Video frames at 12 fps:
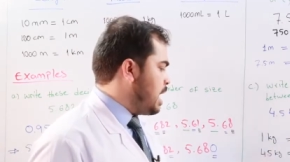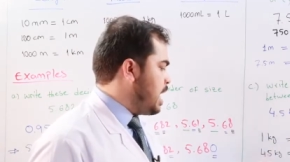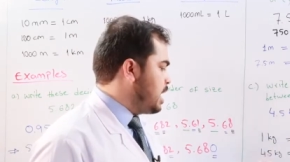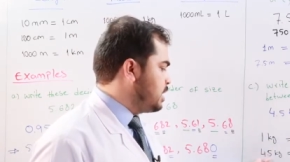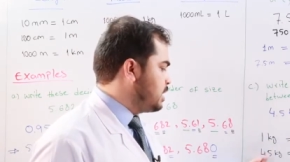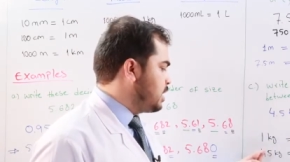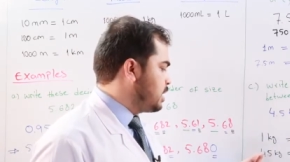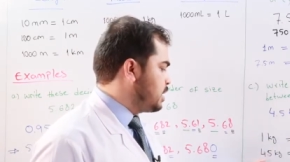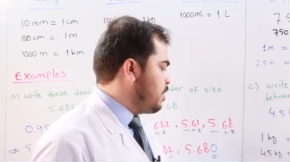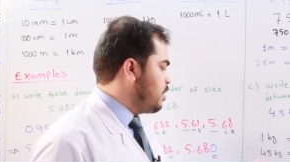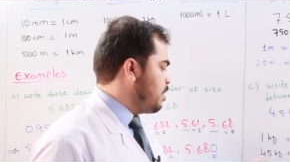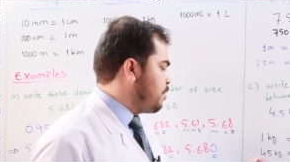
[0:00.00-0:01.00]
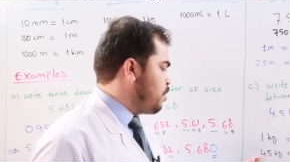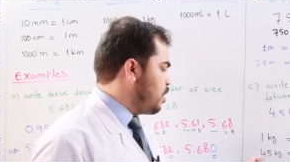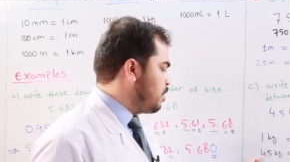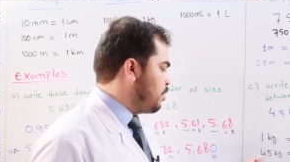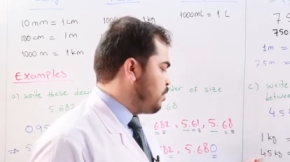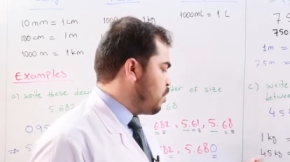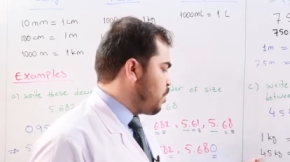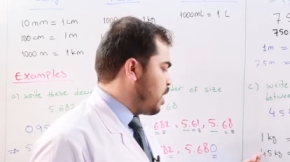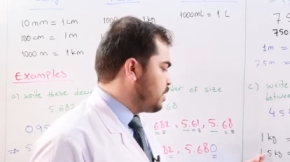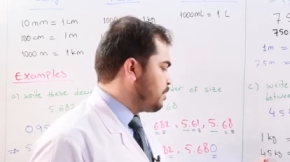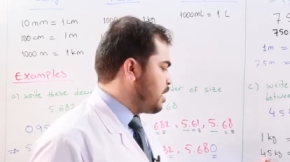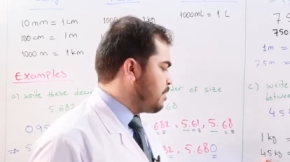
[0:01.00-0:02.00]
And
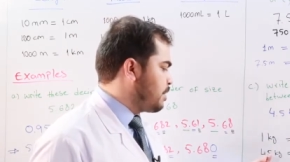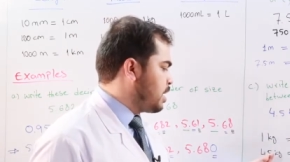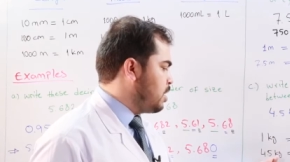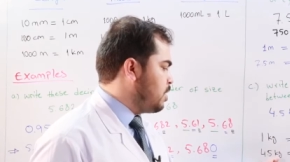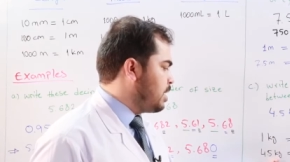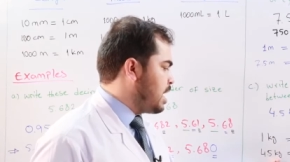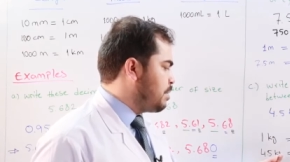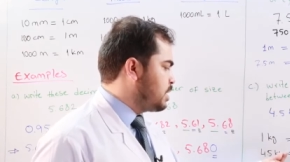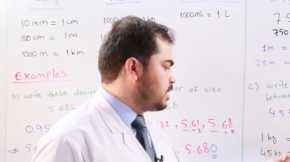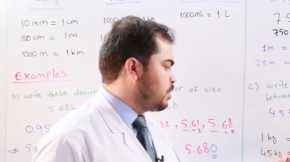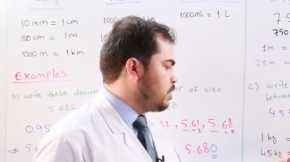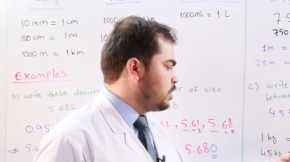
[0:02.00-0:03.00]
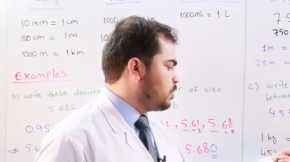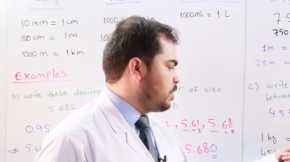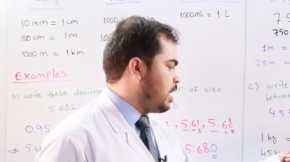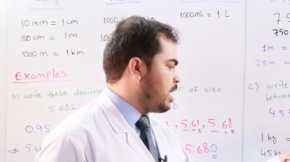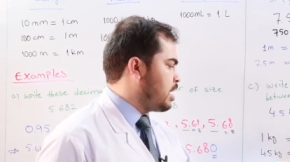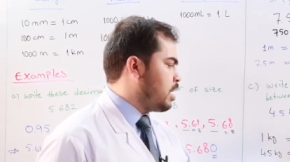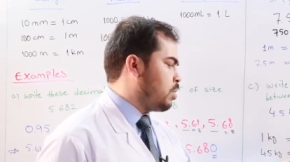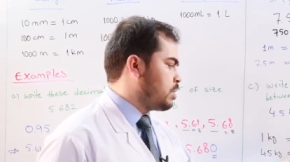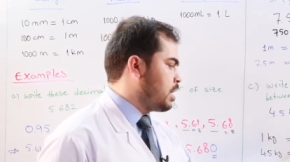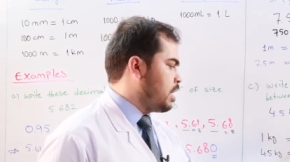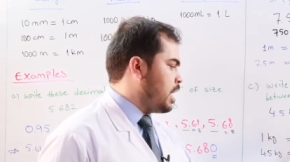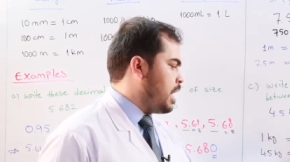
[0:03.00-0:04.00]
4.5 kilogram is equal to
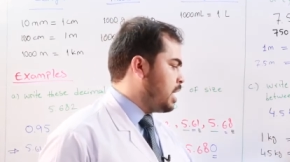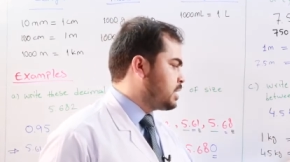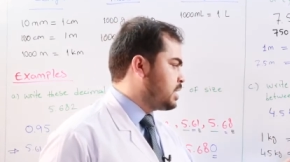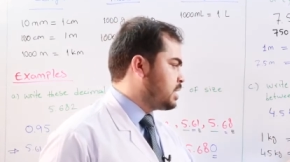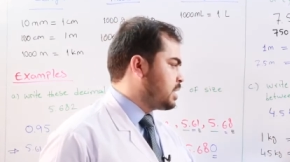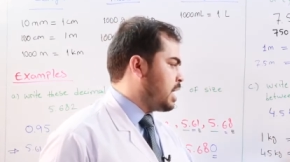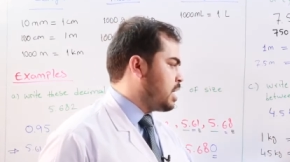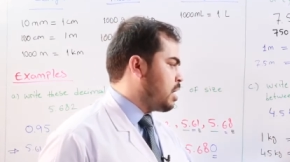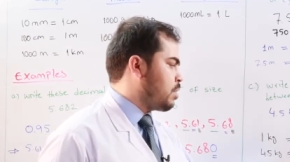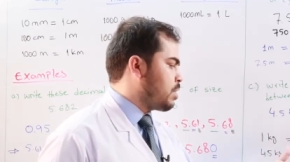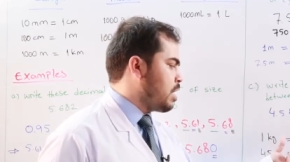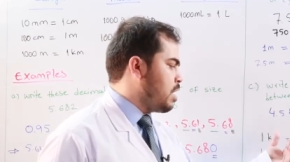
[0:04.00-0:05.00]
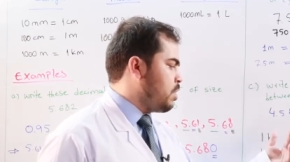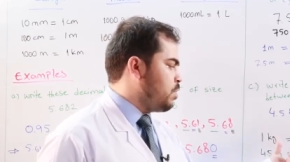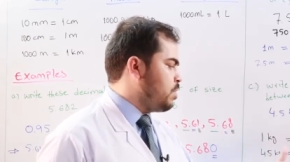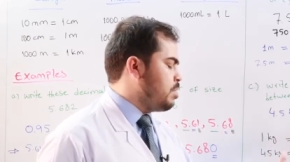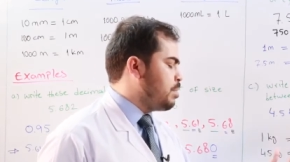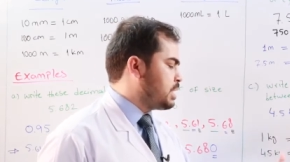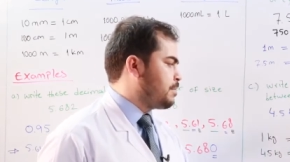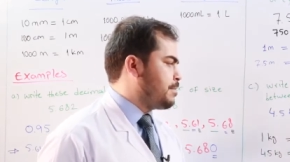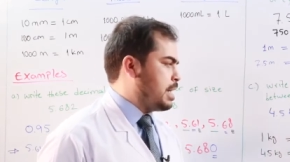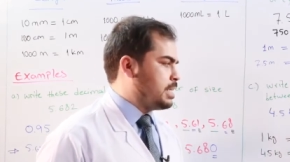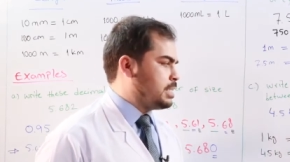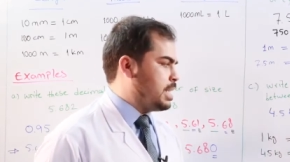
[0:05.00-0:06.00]
unknown. X is unknown. We must
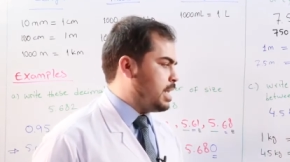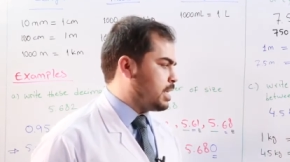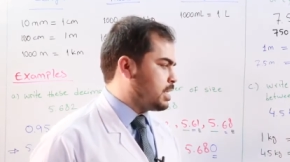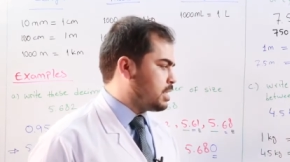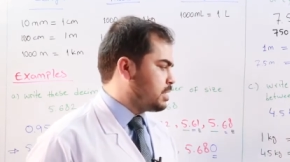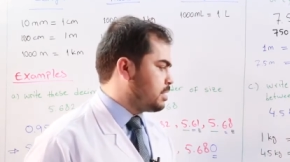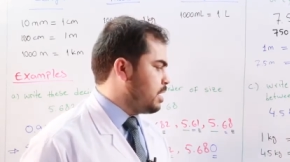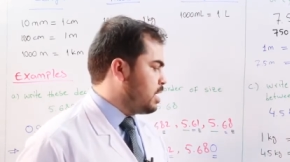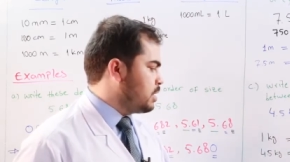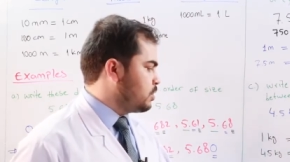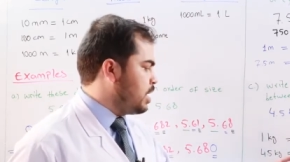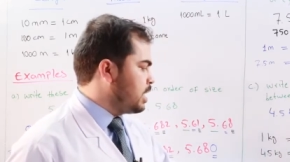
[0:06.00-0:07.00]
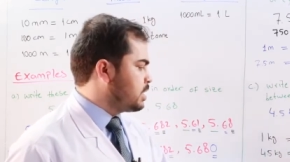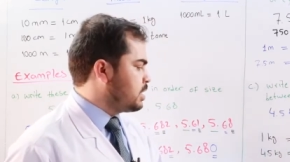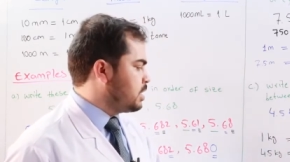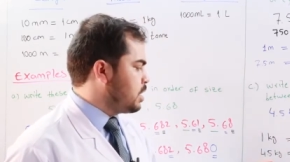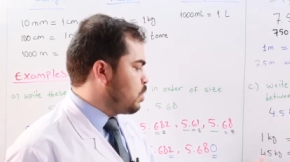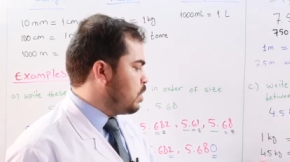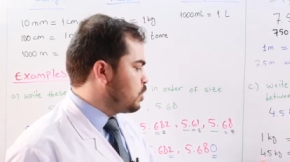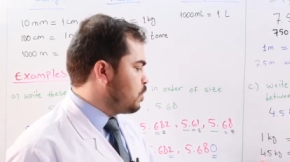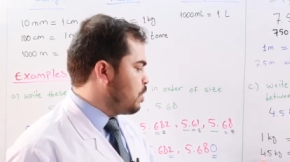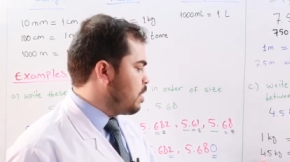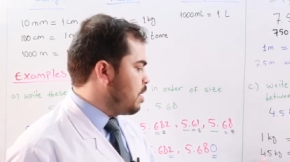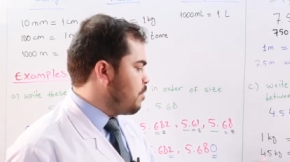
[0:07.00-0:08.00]
find the X. So X is equal
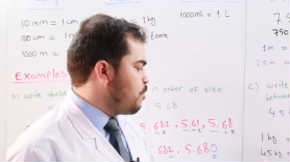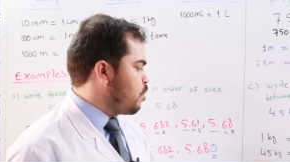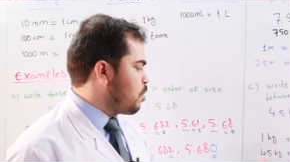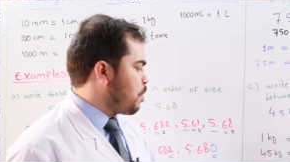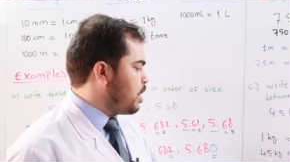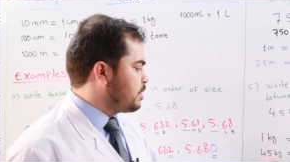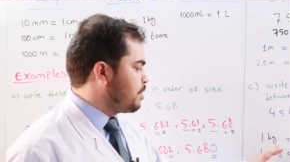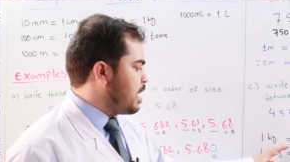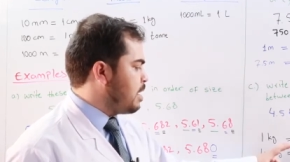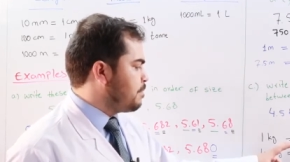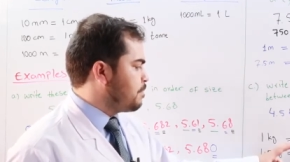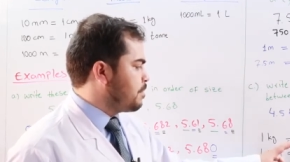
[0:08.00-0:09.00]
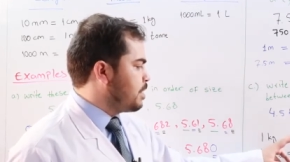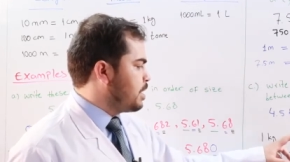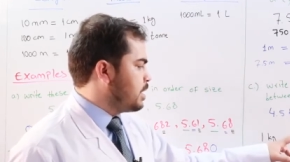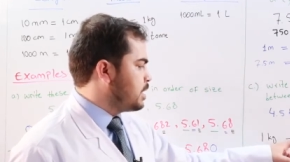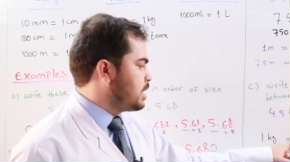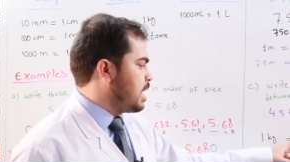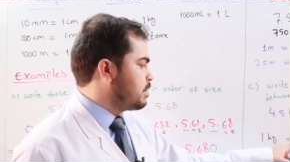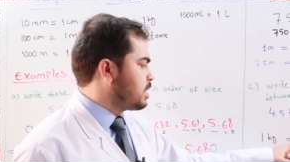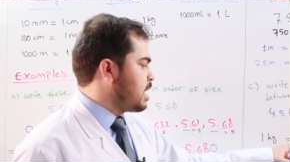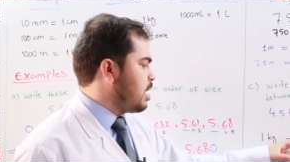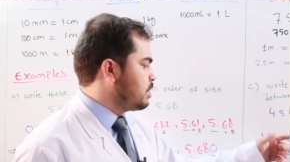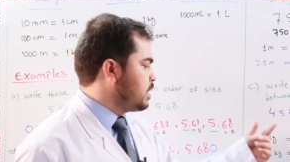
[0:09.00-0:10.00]
to 4.5 times
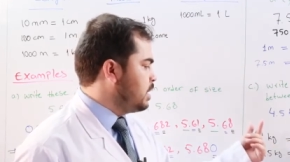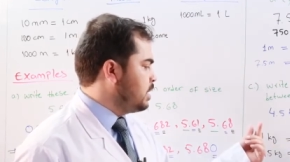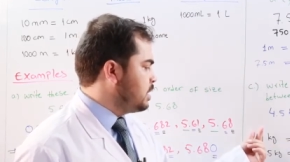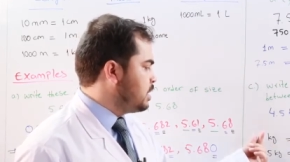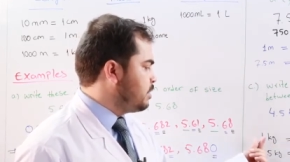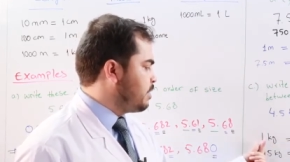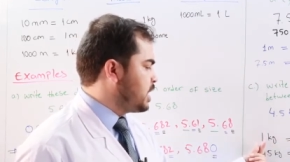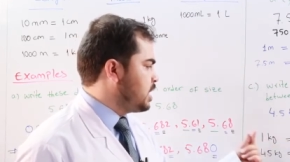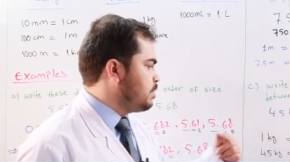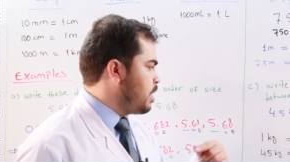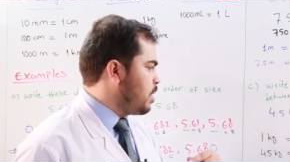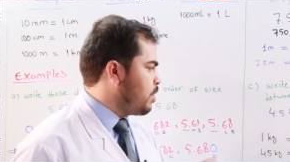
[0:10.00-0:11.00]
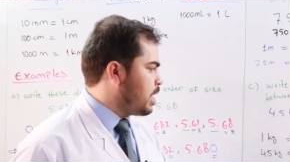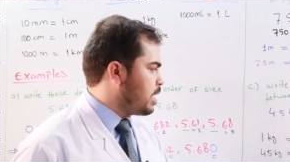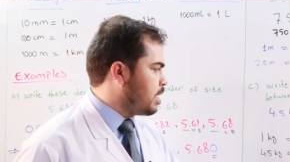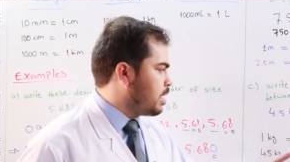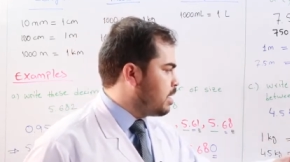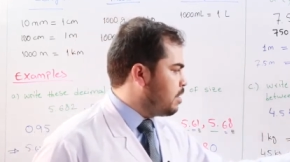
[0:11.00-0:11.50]
1000 divided by 1.